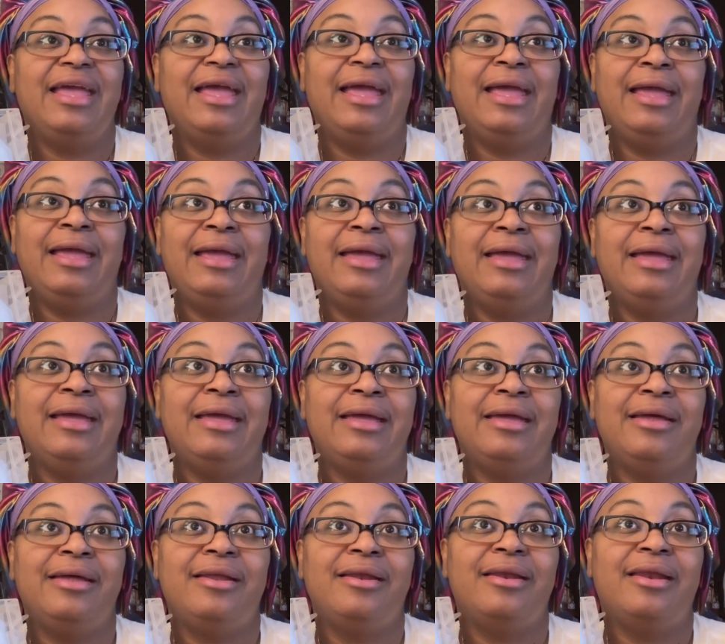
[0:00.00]

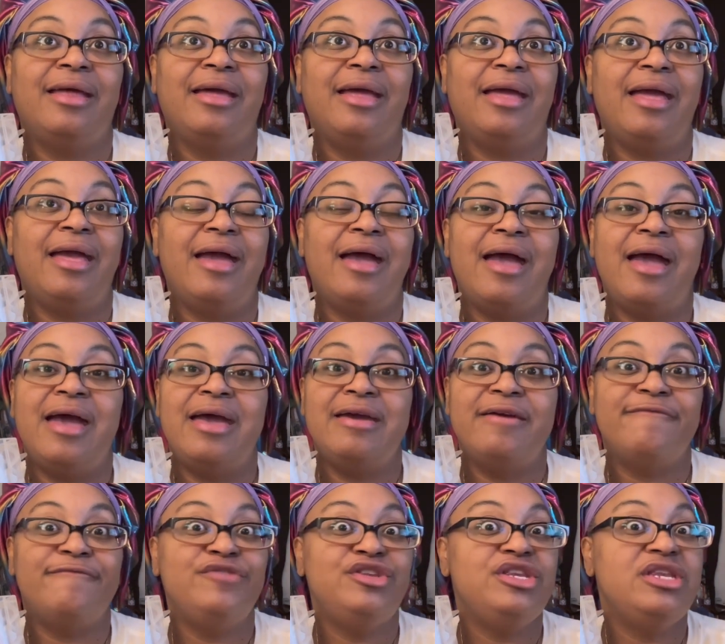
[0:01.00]
And I
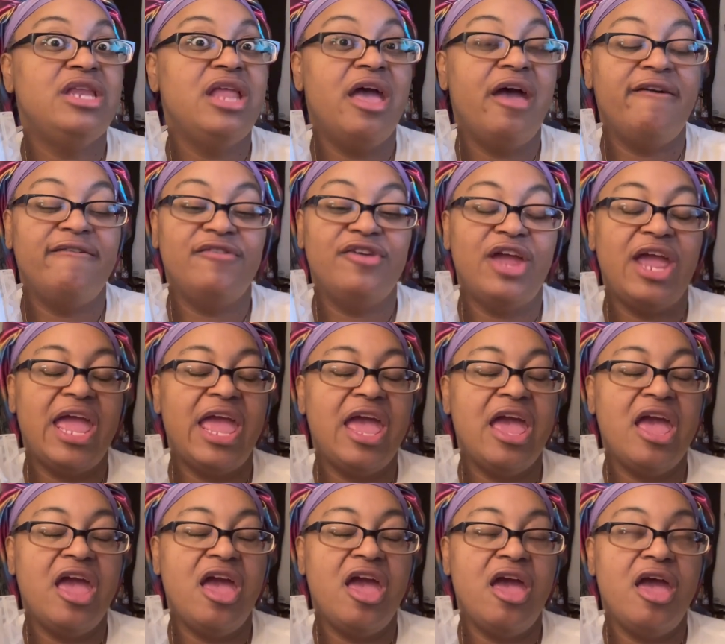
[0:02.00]
have never,
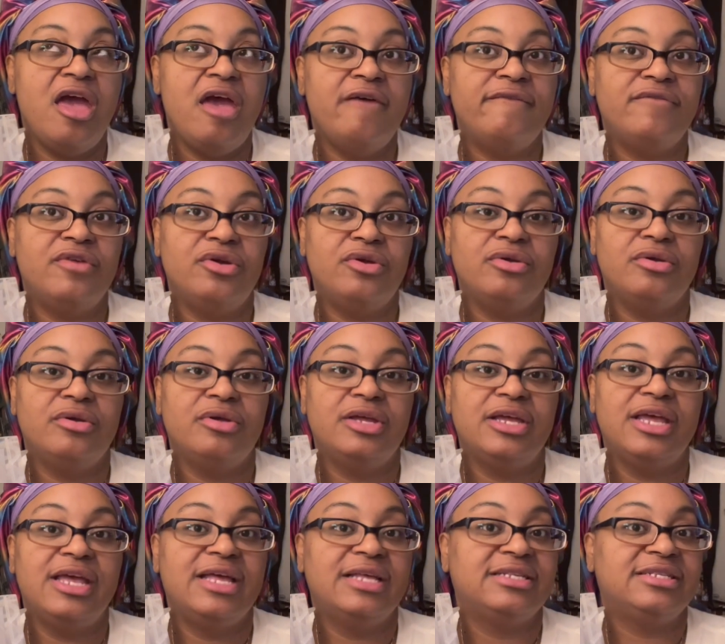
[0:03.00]
ever
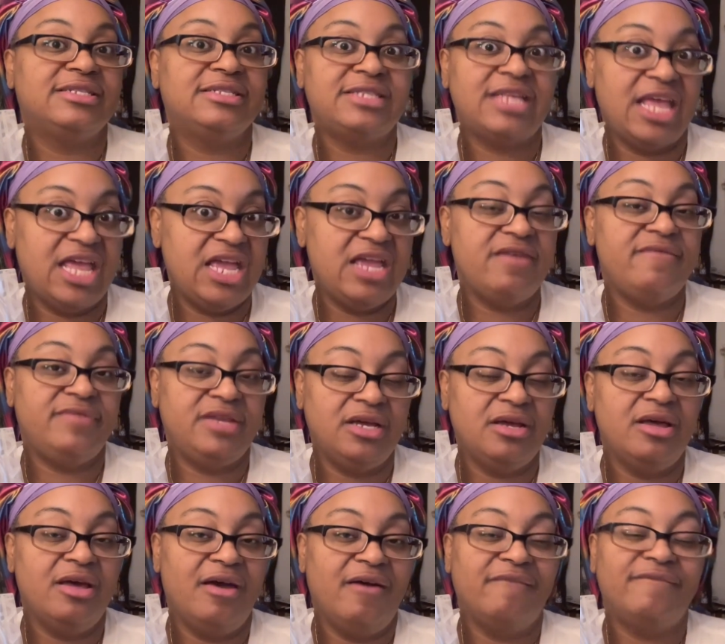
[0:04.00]
saved
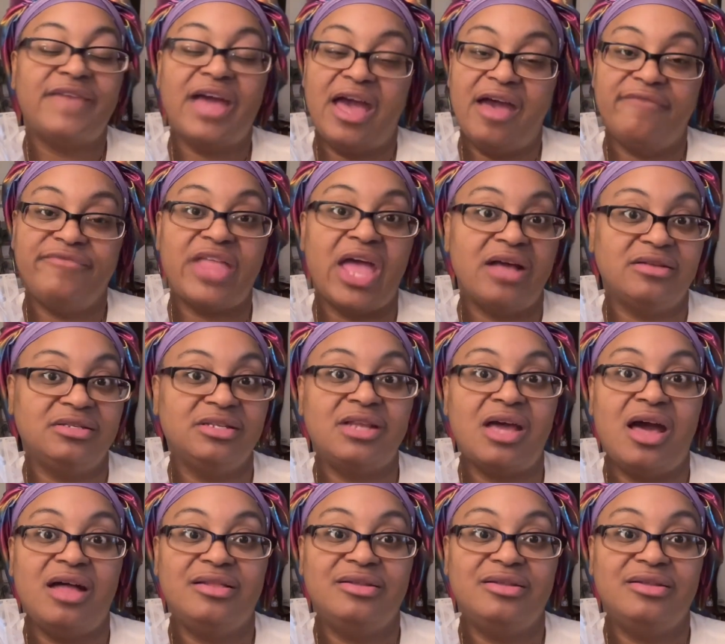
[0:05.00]
$5,000.